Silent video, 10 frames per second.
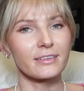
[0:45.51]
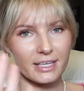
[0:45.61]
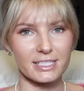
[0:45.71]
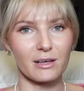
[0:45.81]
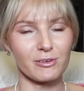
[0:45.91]

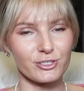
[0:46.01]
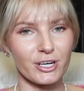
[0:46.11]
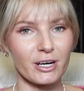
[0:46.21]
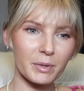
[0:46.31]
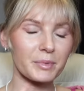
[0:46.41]
That's how I'll
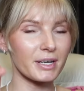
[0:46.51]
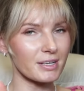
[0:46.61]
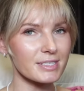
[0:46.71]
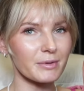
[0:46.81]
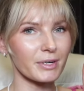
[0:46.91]
share it. But
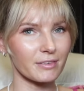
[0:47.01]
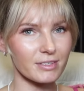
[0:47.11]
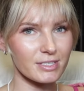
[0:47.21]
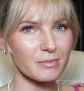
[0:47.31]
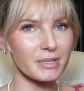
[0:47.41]
because they were
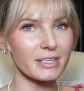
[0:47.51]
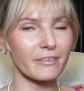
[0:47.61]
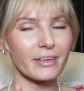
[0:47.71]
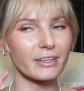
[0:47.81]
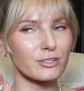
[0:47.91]
gifted to me, I
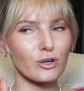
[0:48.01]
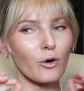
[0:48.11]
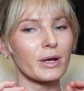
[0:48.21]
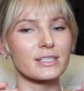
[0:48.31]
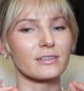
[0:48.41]
feel like there's
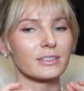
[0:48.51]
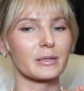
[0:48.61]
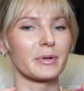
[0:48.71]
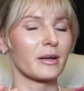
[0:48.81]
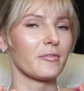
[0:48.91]
always a
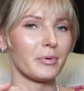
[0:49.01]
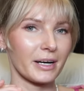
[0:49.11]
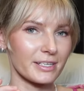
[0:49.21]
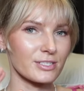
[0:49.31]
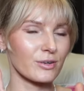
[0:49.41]
little bit of
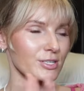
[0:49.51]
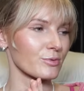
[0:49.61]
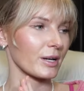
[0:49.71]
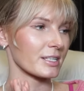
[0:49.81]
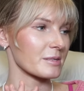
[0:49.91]
bias, so I
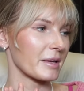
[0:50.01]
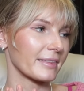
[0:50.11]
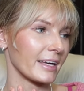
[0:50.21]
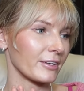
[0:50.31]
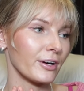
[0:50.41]
just wanted to
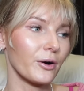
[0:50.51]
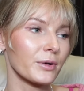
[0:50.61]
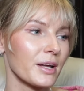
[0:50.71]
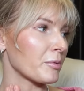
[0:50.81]
make that known.